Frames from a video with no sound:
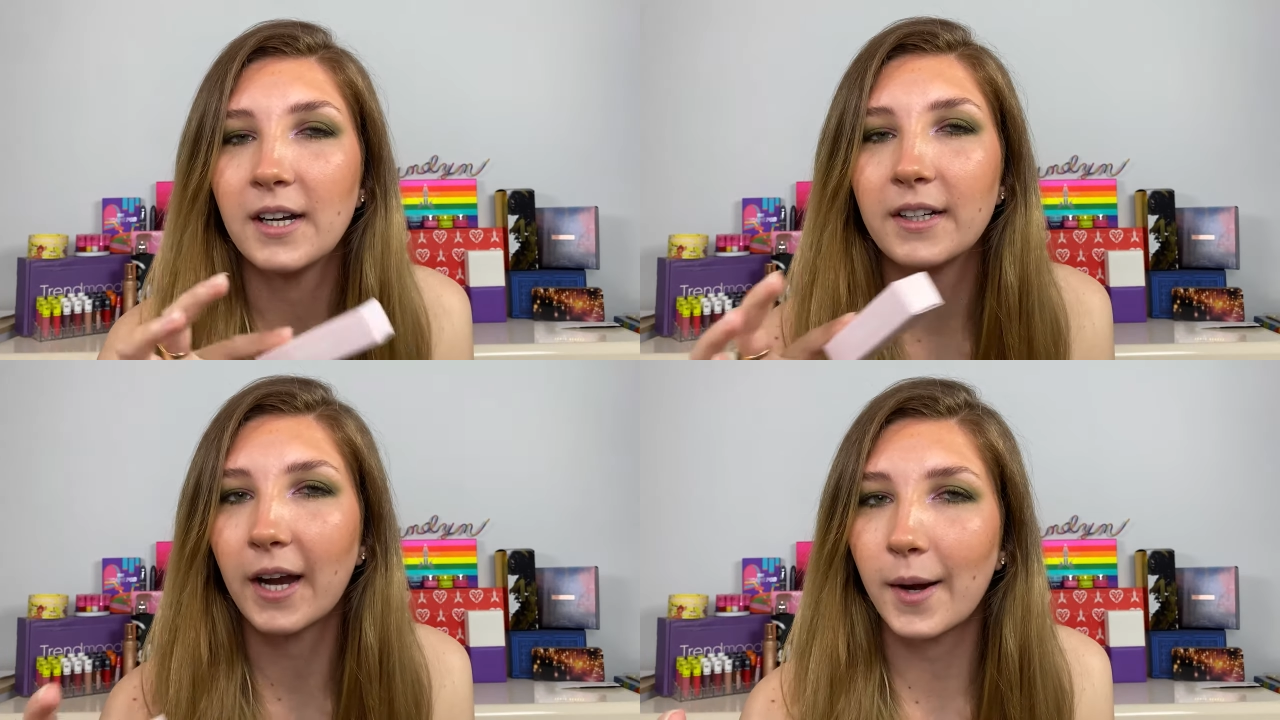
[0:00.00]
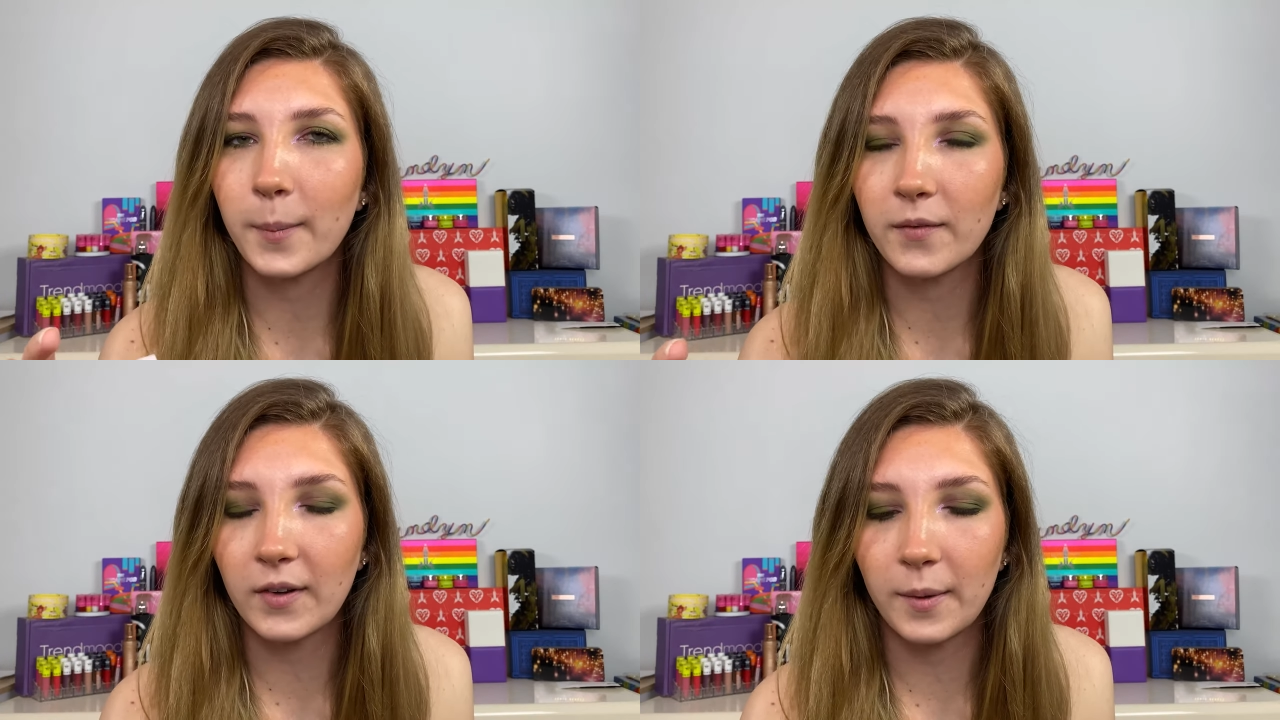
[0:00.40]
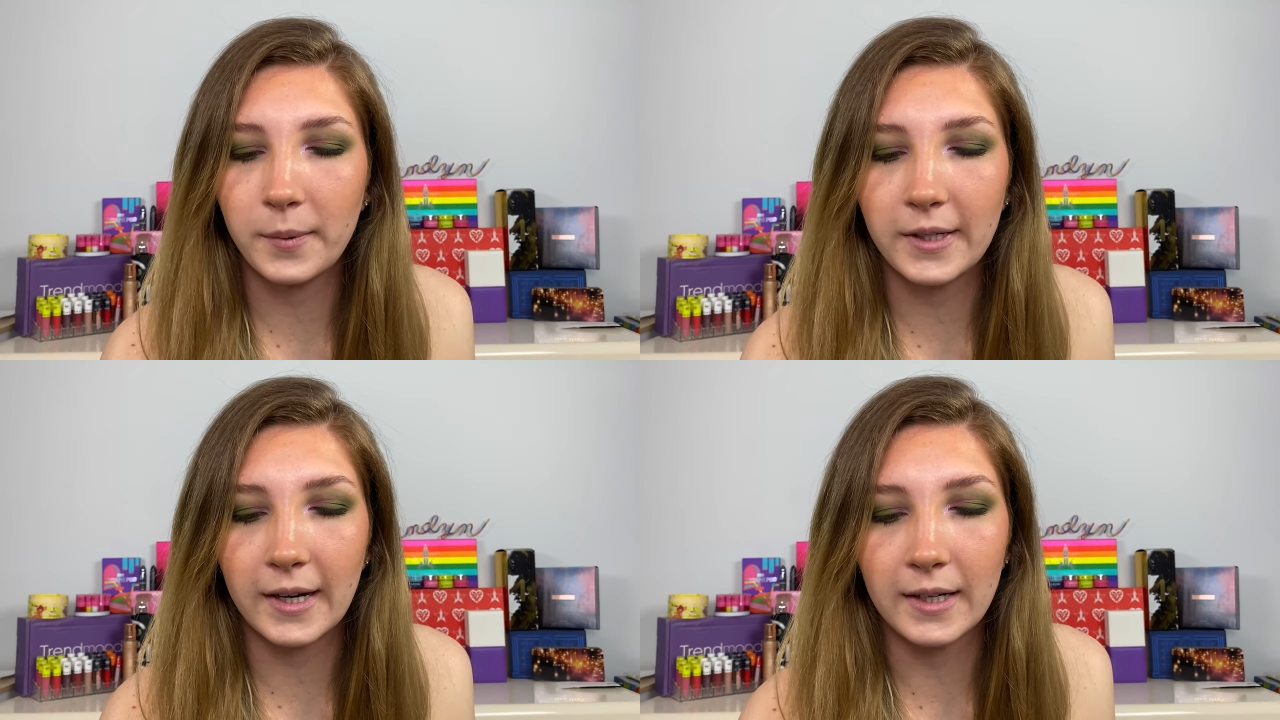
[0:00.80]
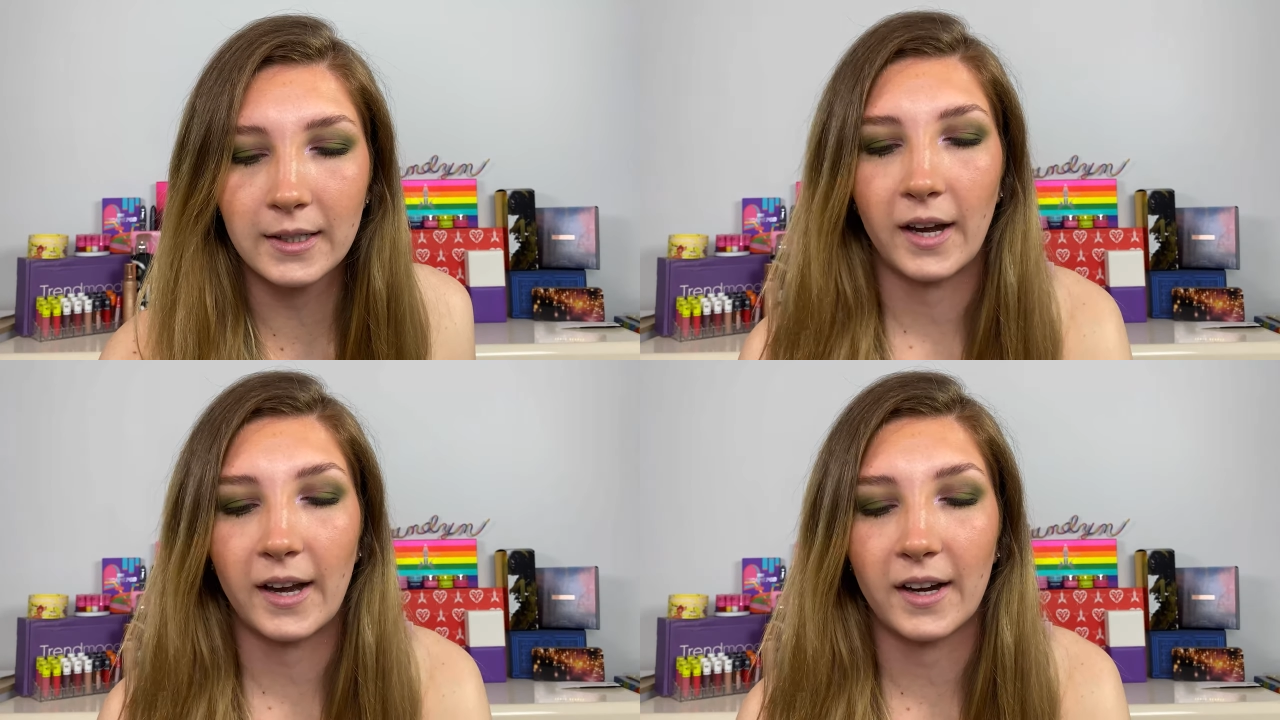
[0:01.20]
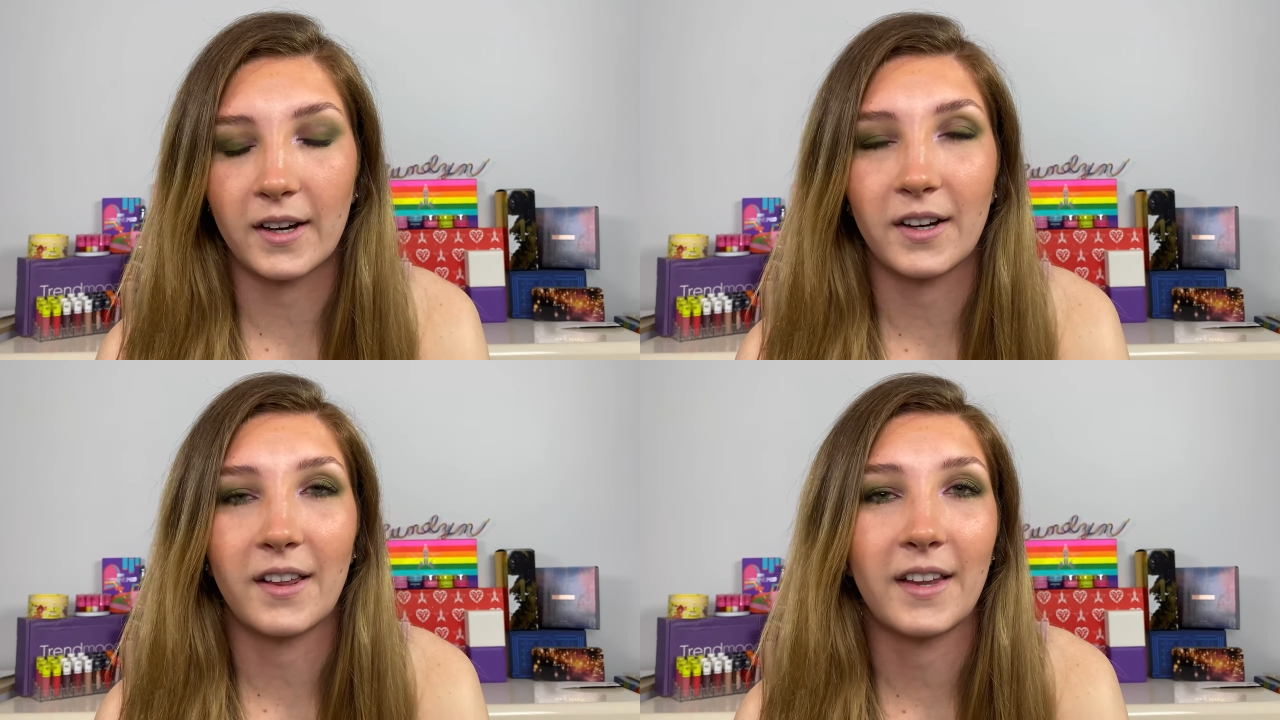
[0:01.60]
type of lipstick
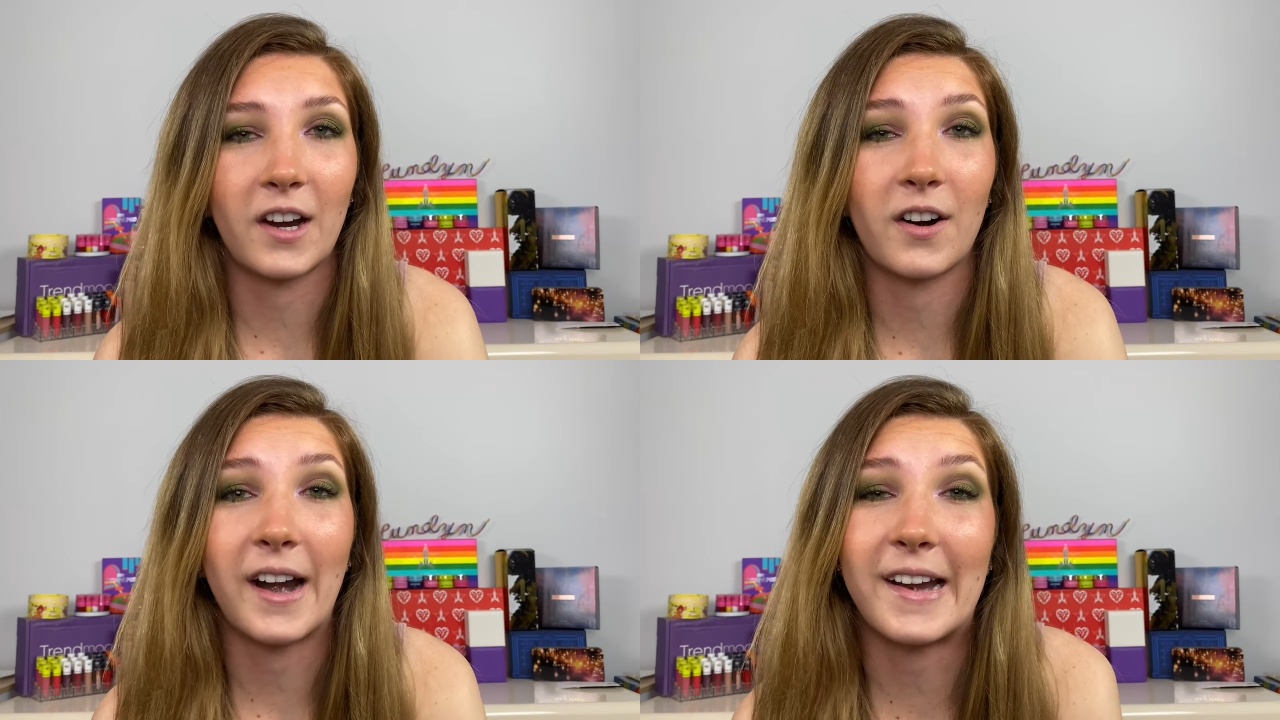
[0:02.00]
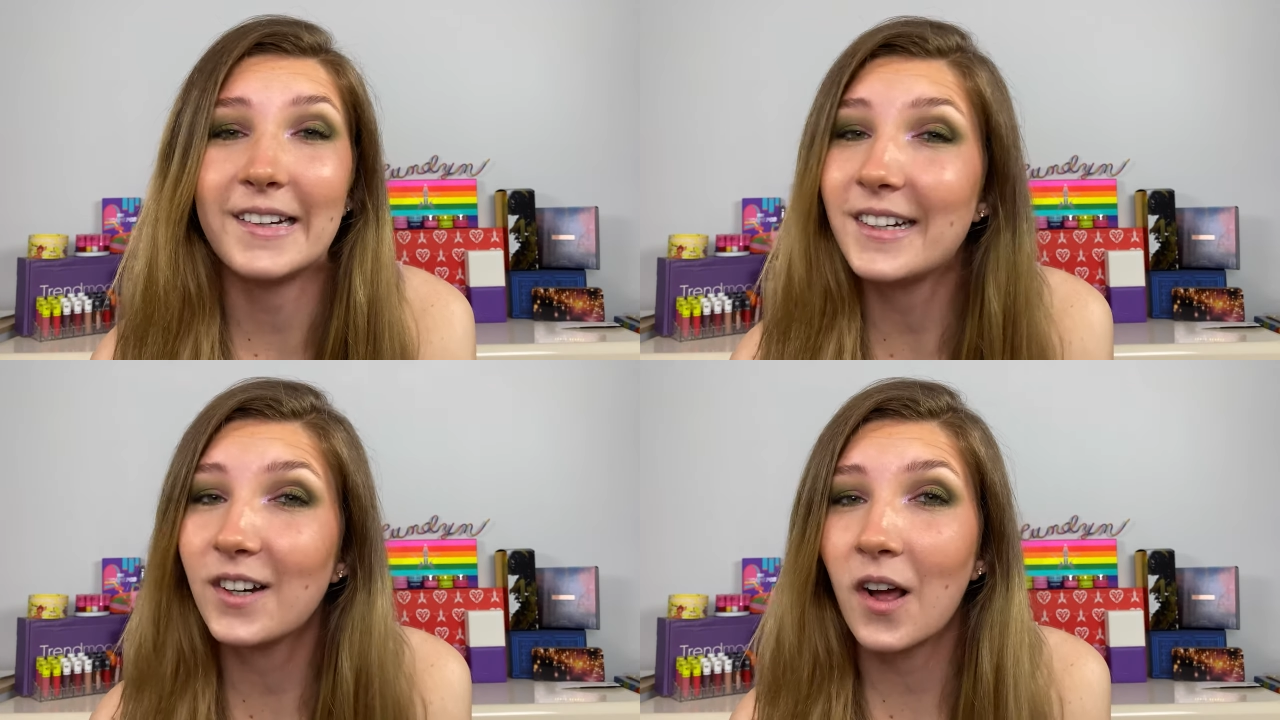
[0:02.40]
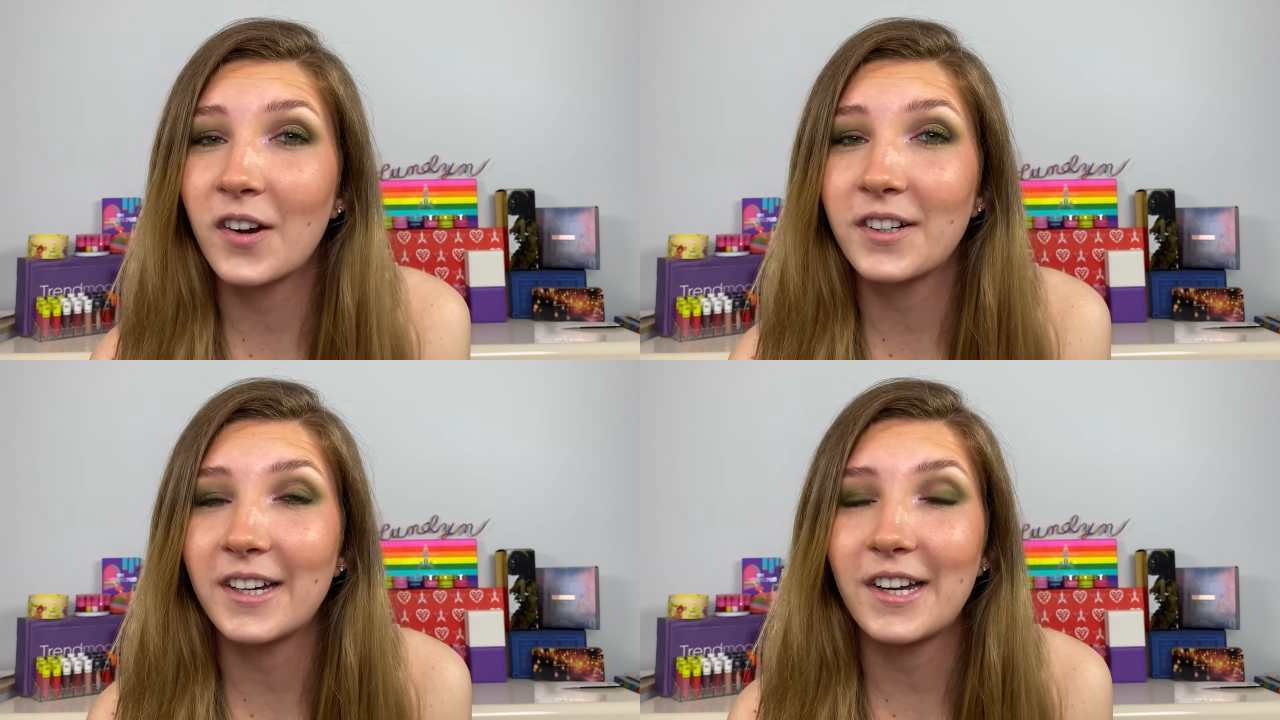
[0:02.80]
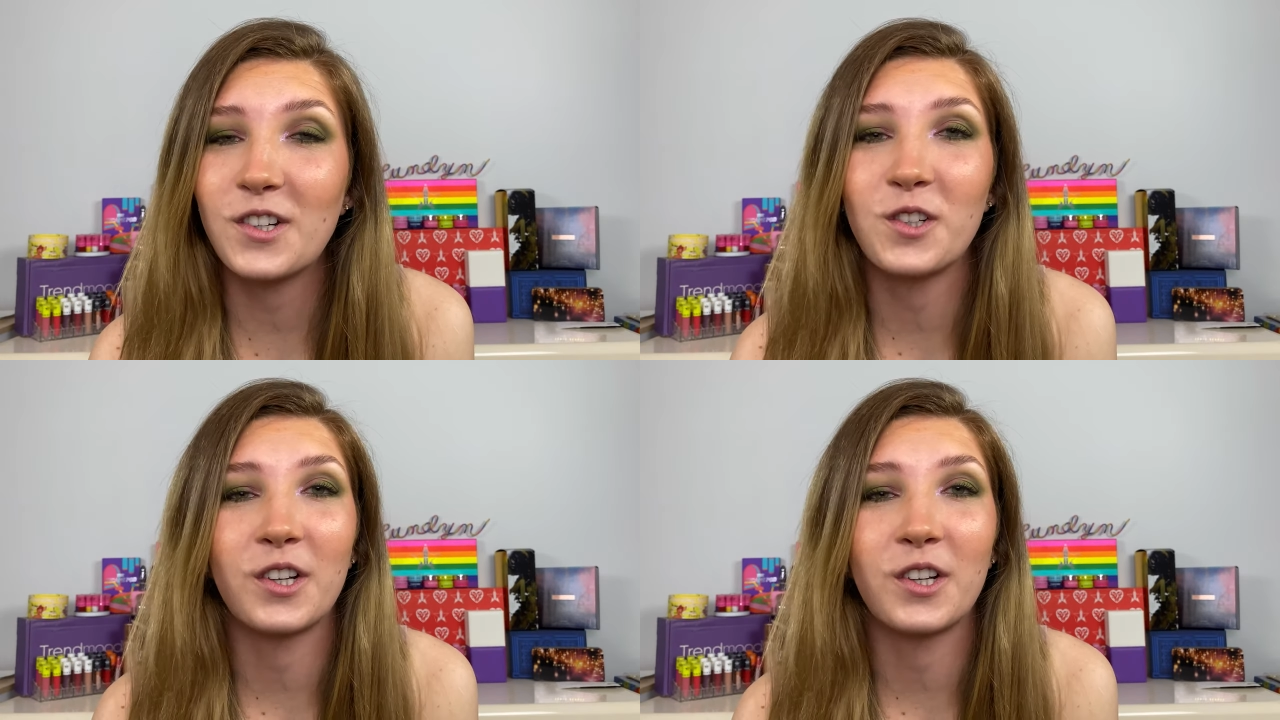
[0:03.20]
and they are eighteen dollars each.